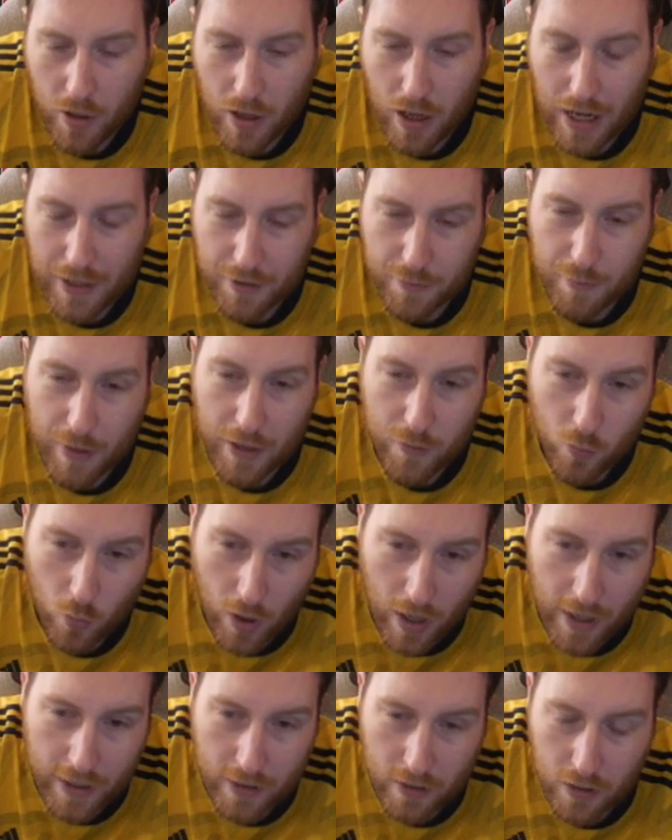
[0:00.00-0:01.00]
added Ben
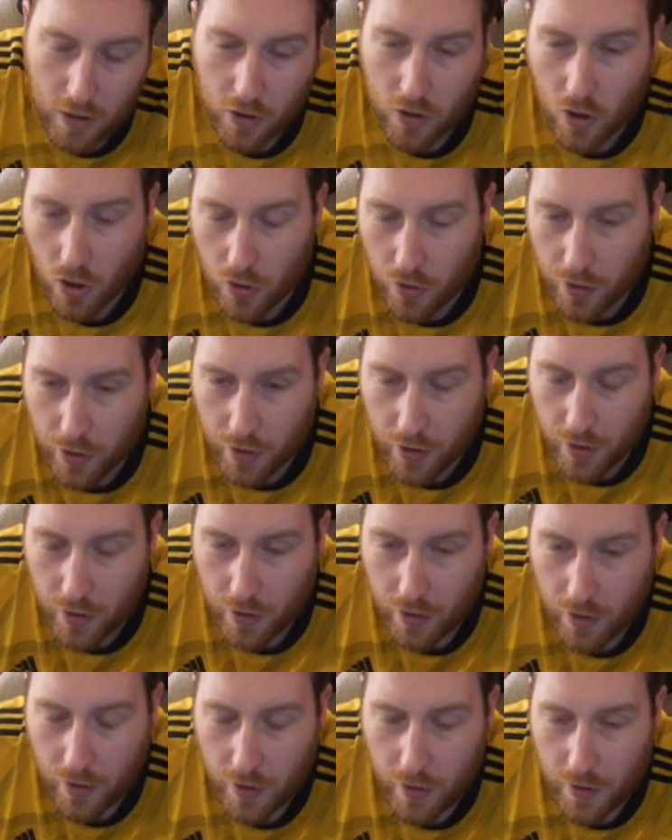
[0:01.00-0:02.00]
White, Lokonga,
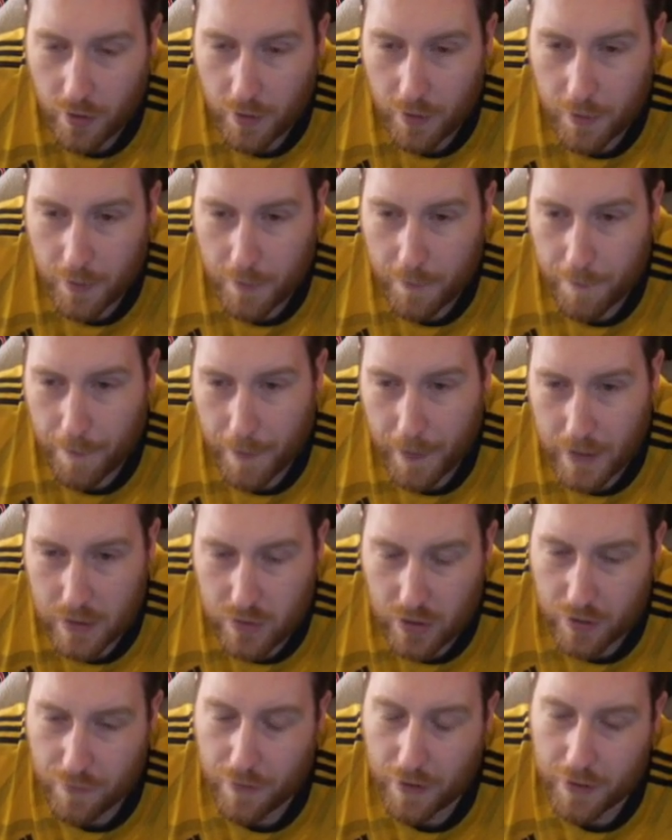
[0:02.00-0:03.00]

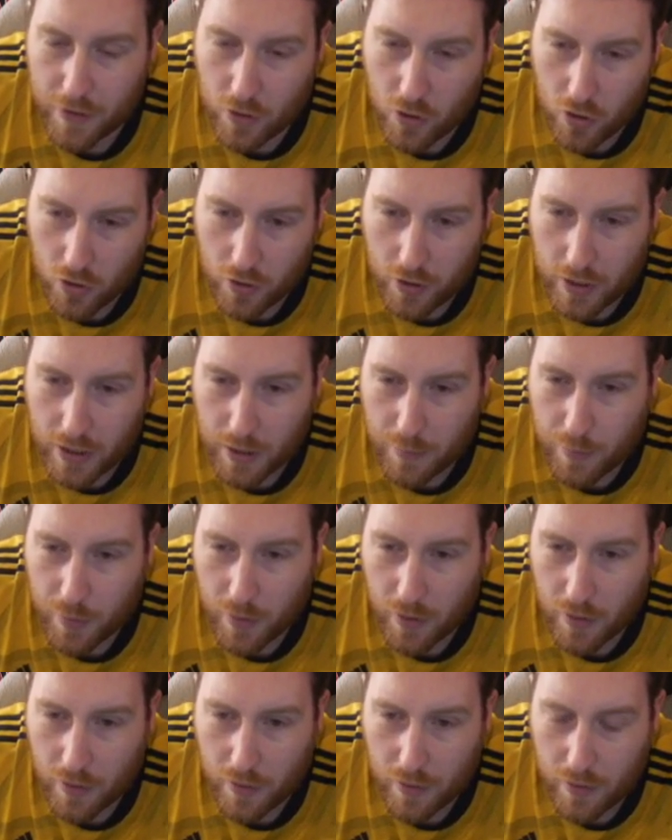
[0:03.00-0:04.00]
trying to find a
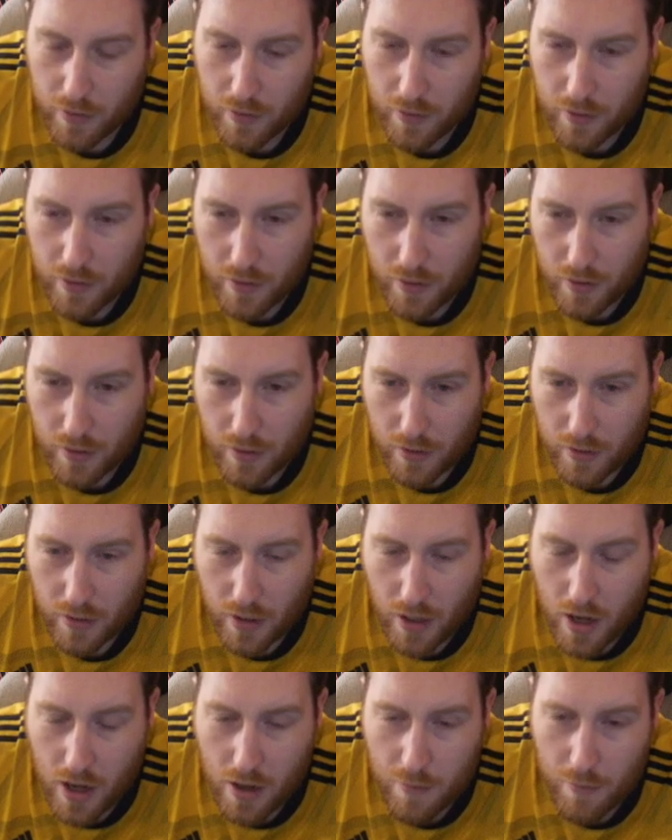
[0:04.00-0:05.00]
goalkeeper.
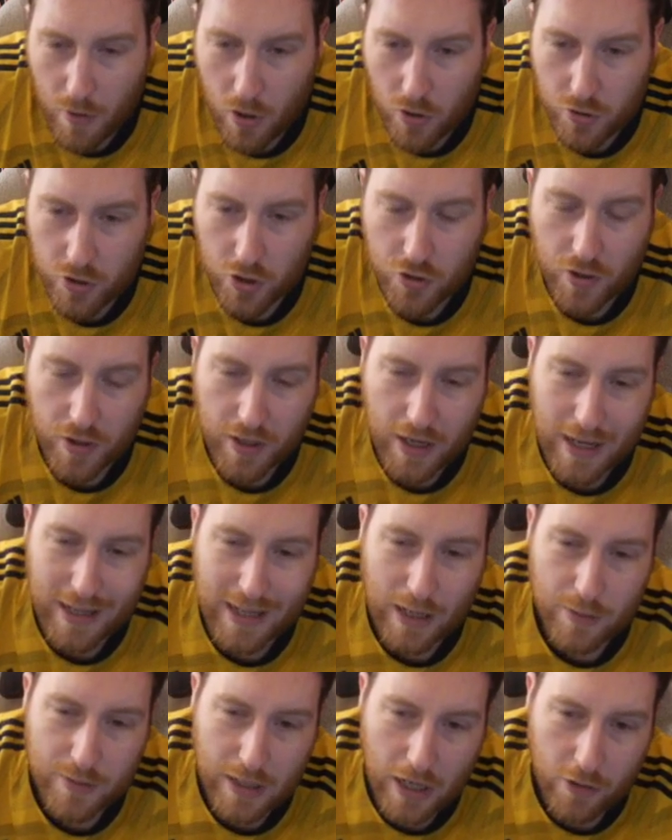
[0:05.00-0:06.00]
Also trying to get
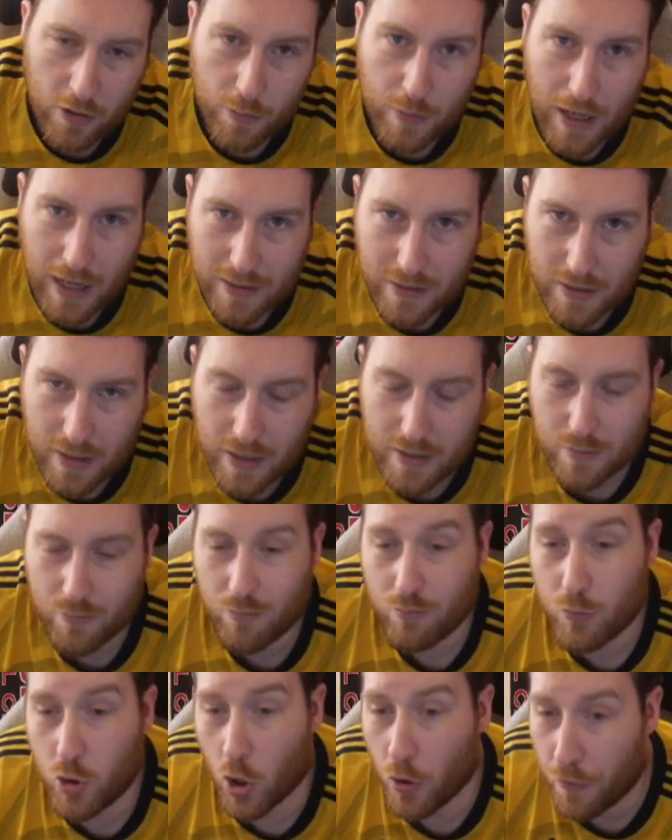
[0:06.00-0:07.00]
Lautaro Martinez.
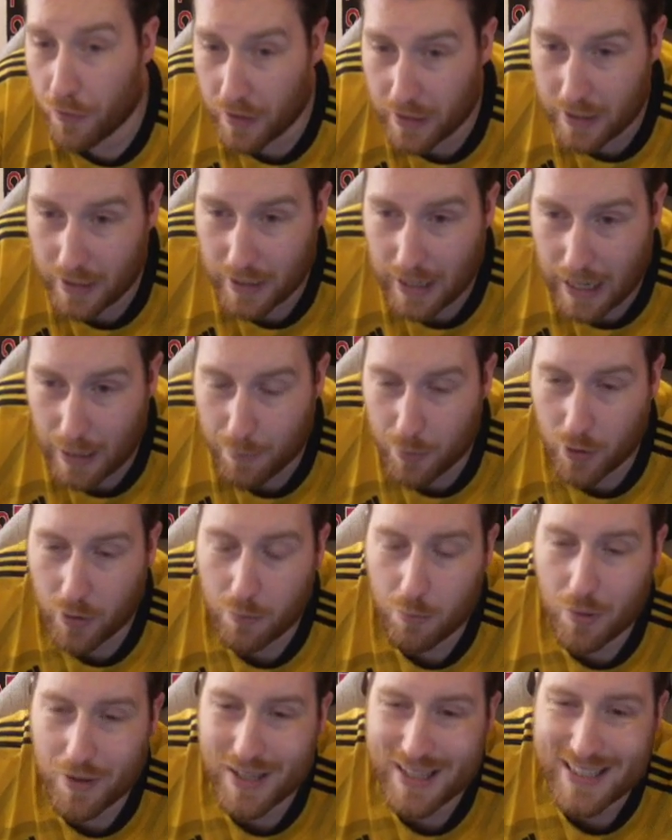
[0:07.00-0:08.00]
Don't think it'll
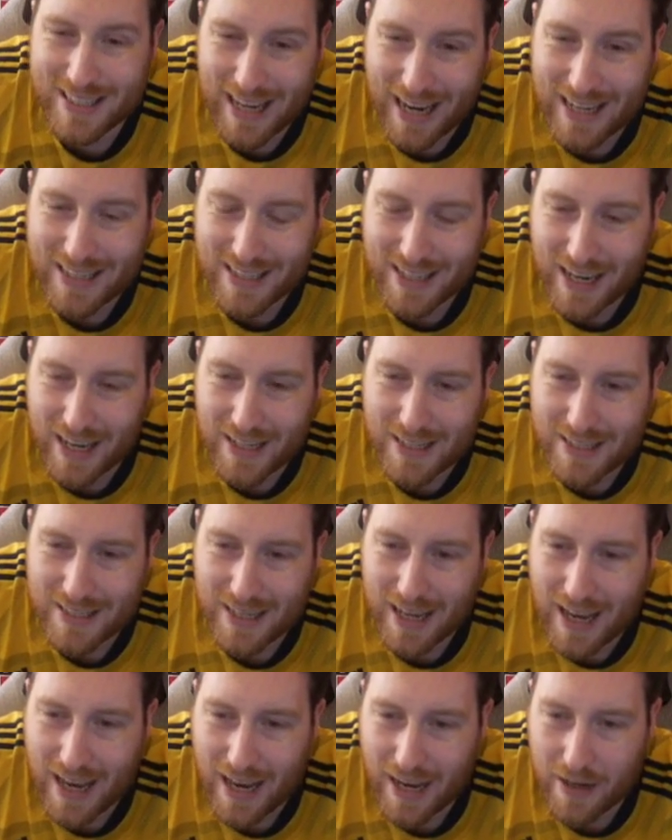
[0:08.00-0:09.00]
happen, but the sights are getting
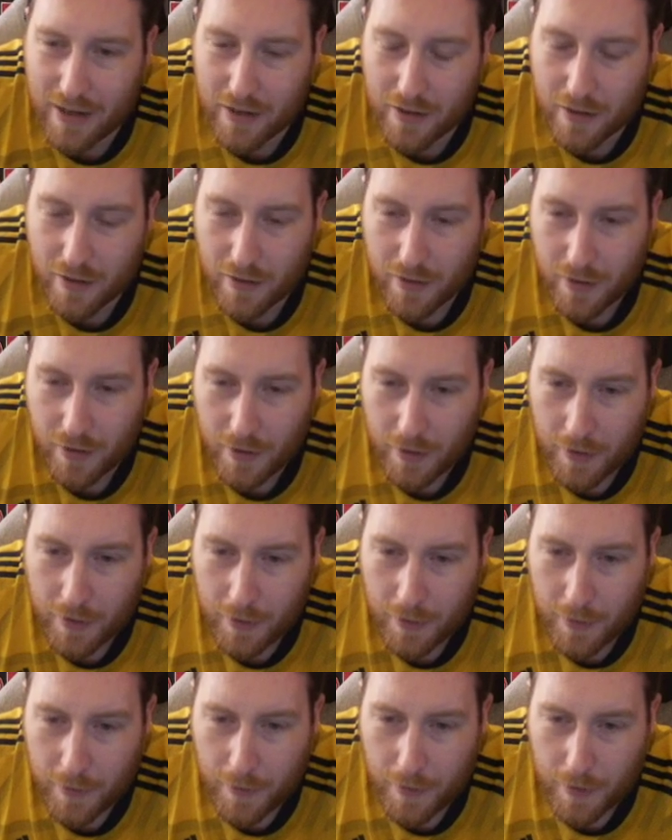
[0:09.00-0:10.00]
set higher.
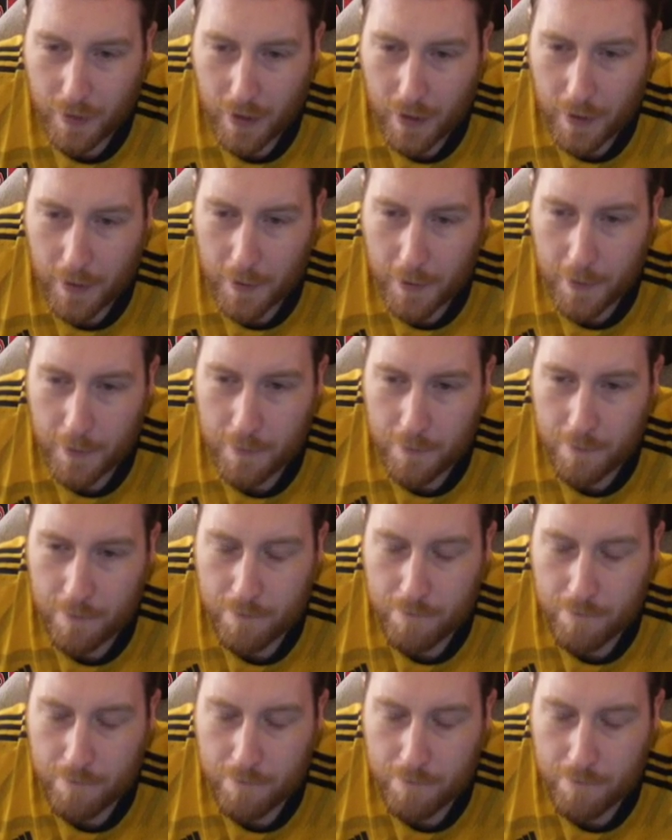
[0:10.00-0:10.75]
I'm